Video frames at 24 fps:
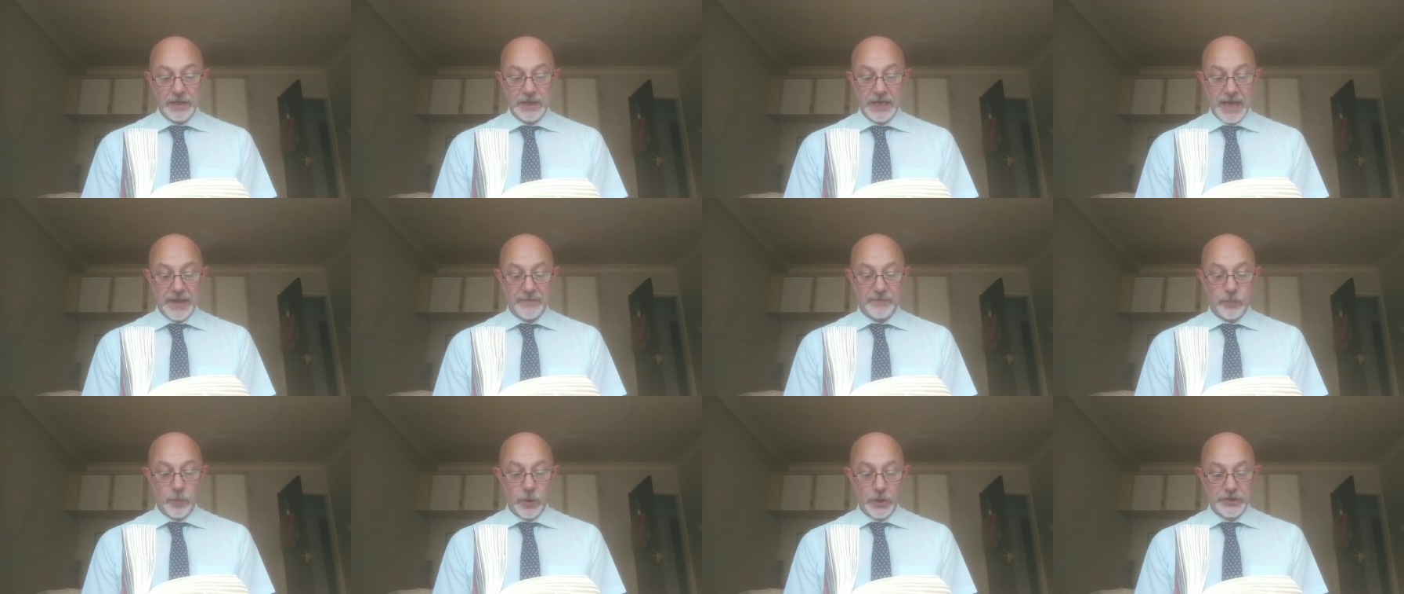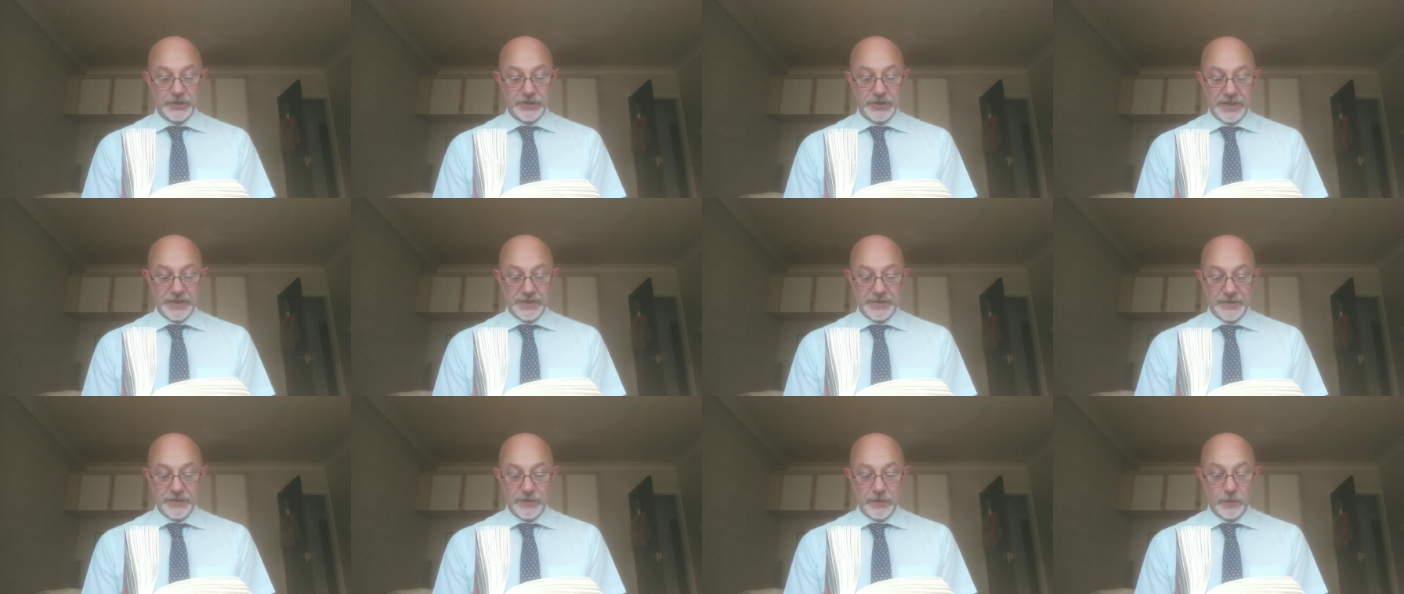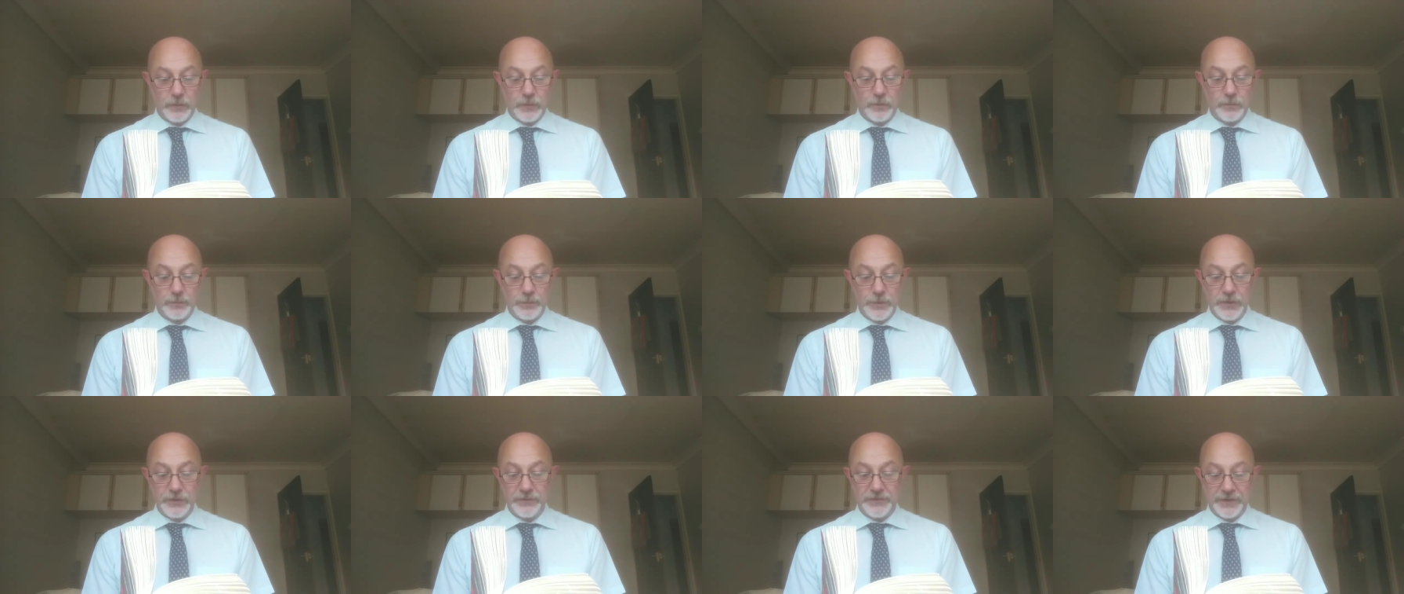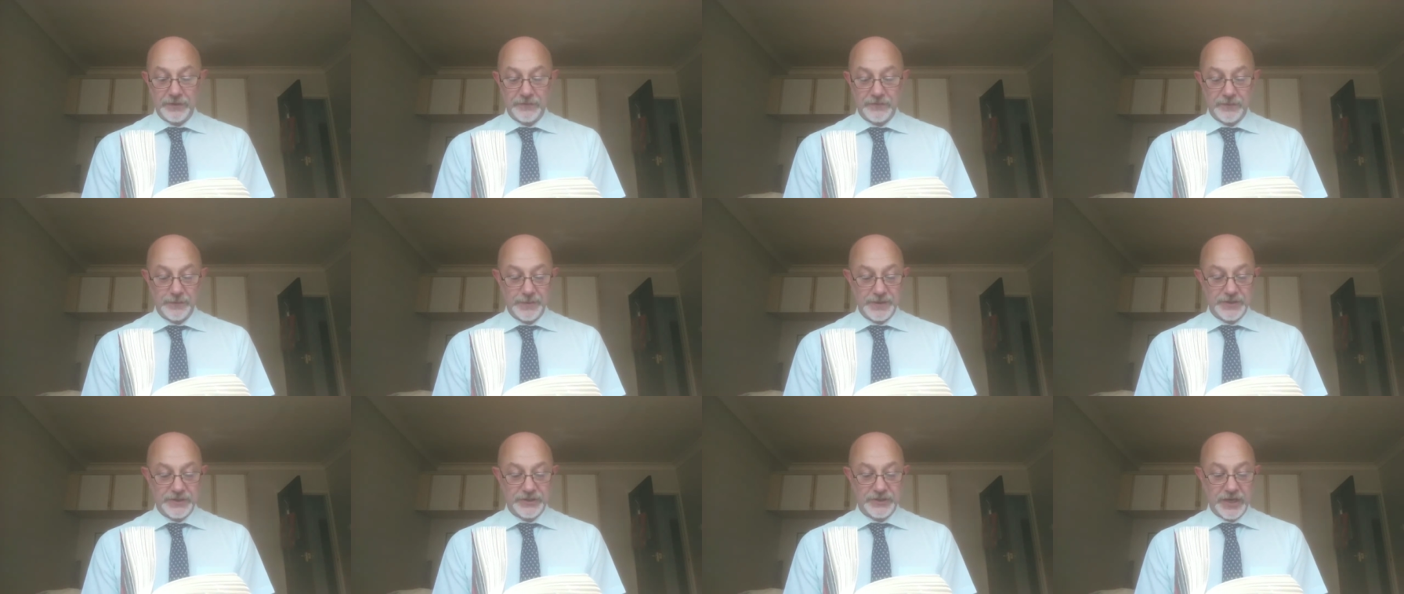Liev watches, not moving
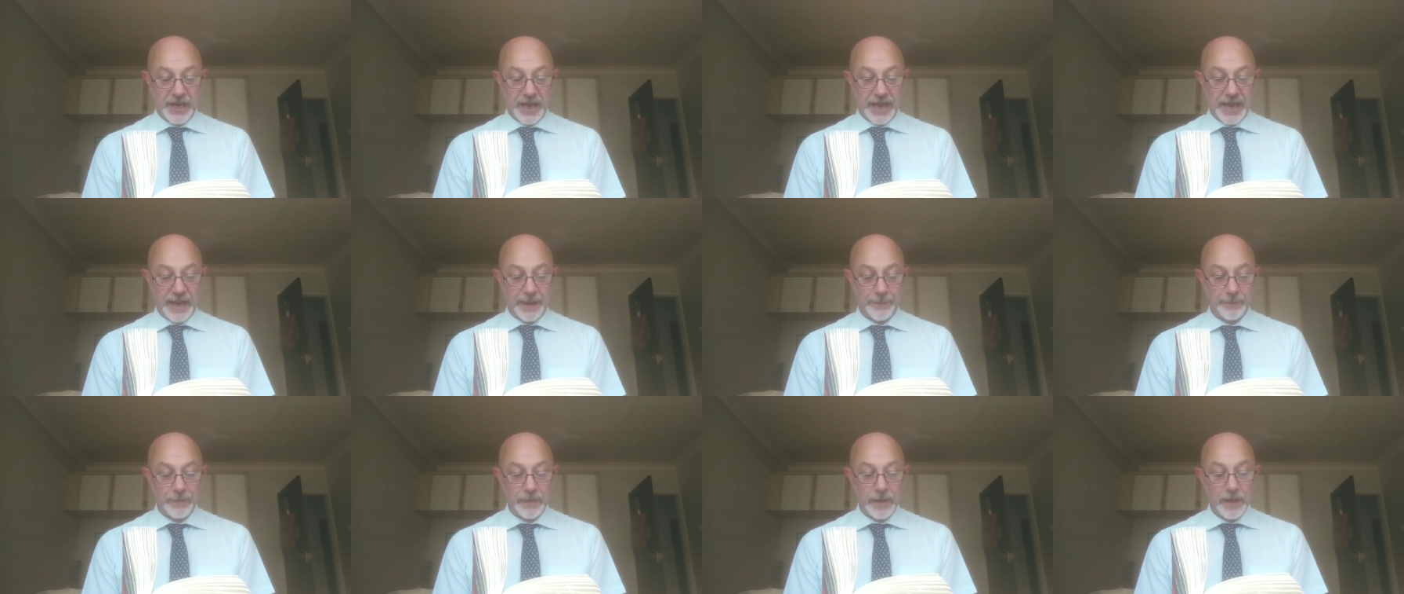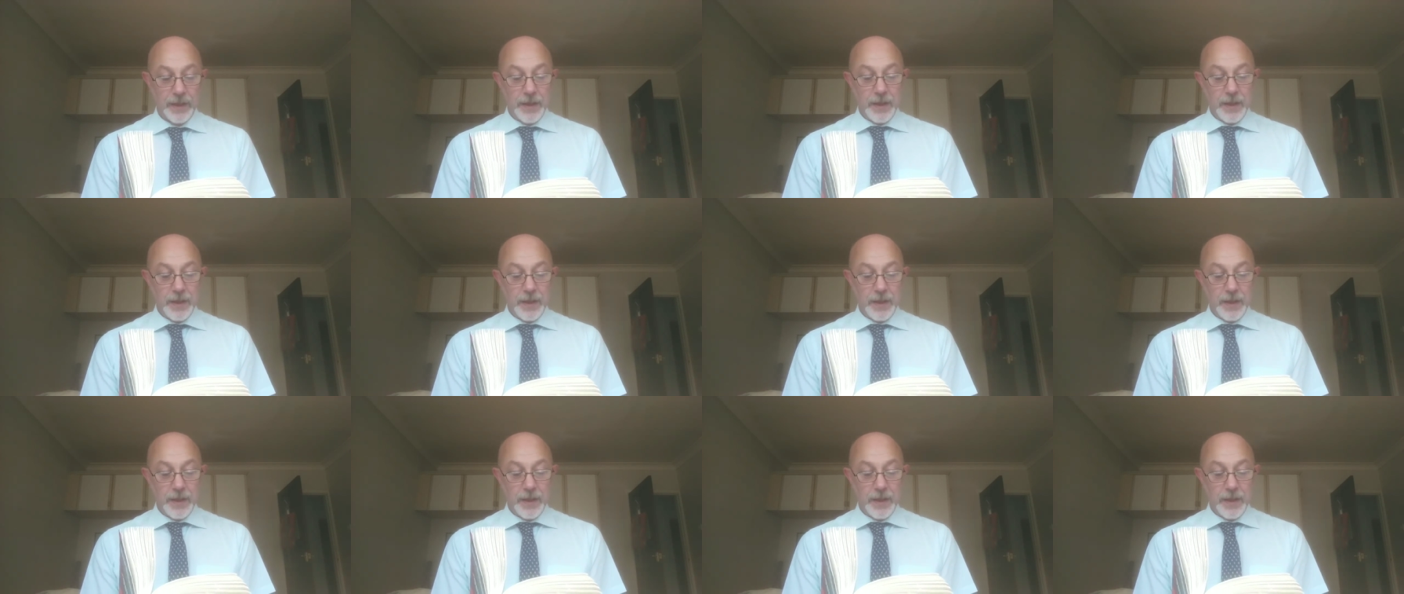from his chair,